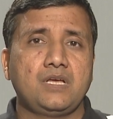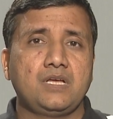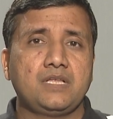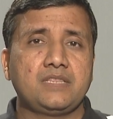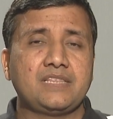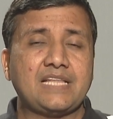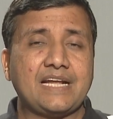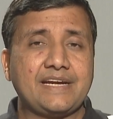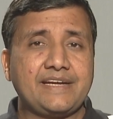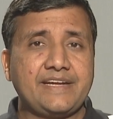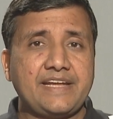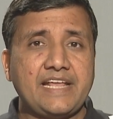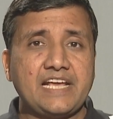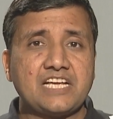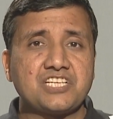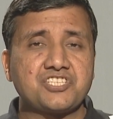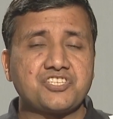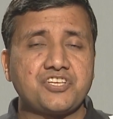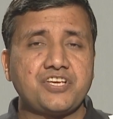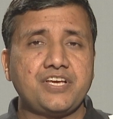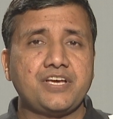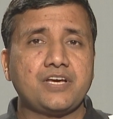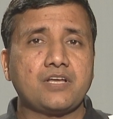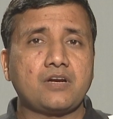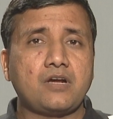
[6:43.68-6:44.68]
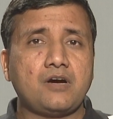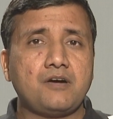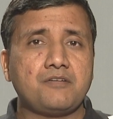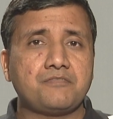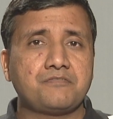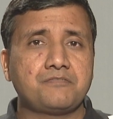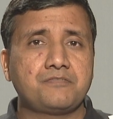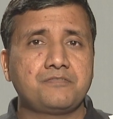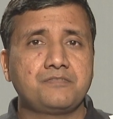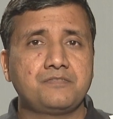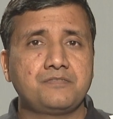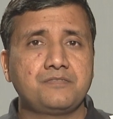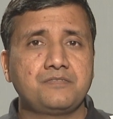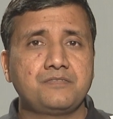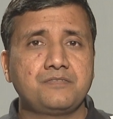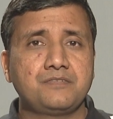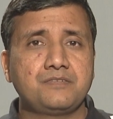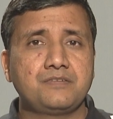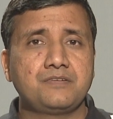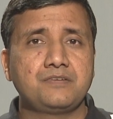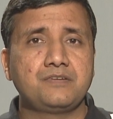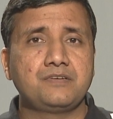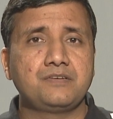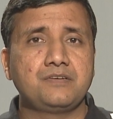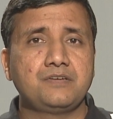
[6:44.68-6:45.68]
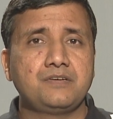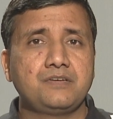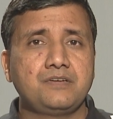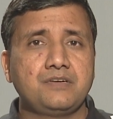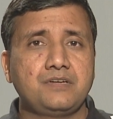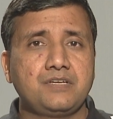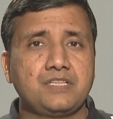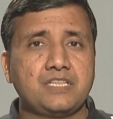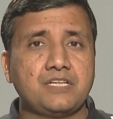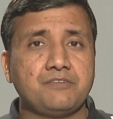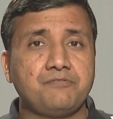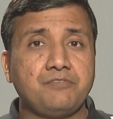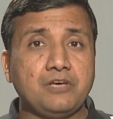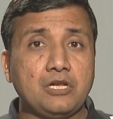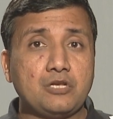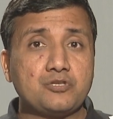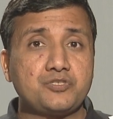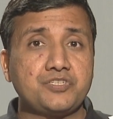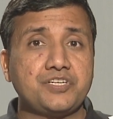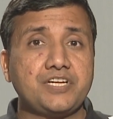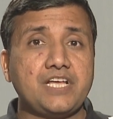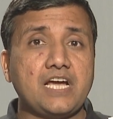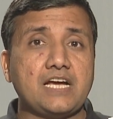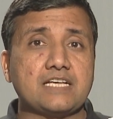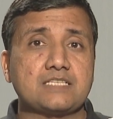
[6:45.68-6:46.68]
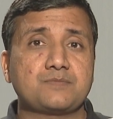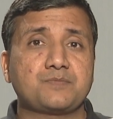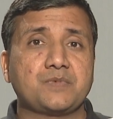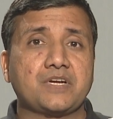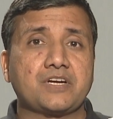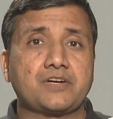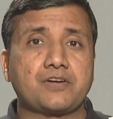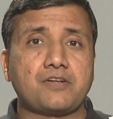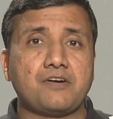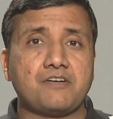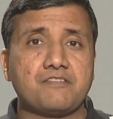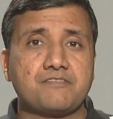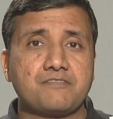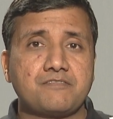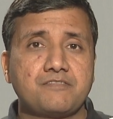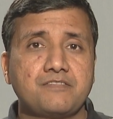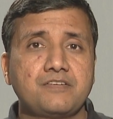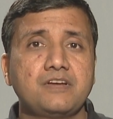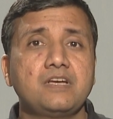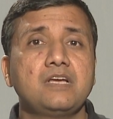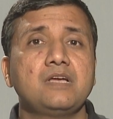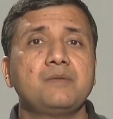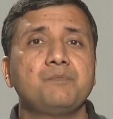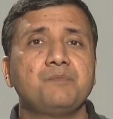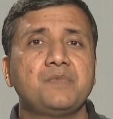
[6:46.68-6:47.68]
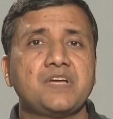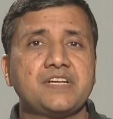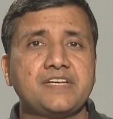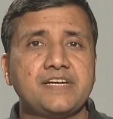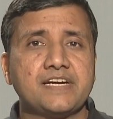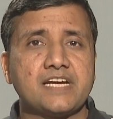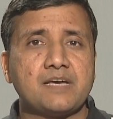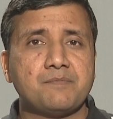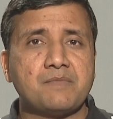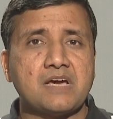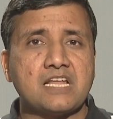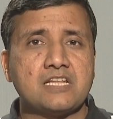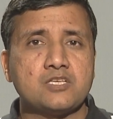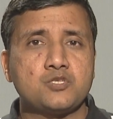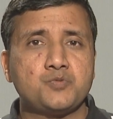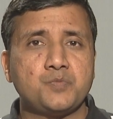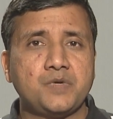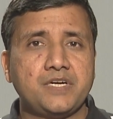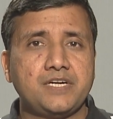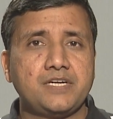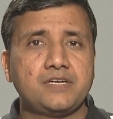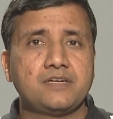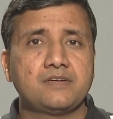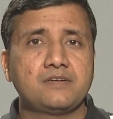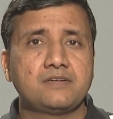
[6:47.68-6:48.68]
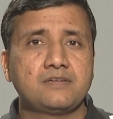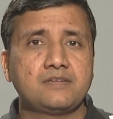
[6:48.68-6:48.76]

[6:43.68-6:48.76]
that takes care of the velocity aspect of big data management.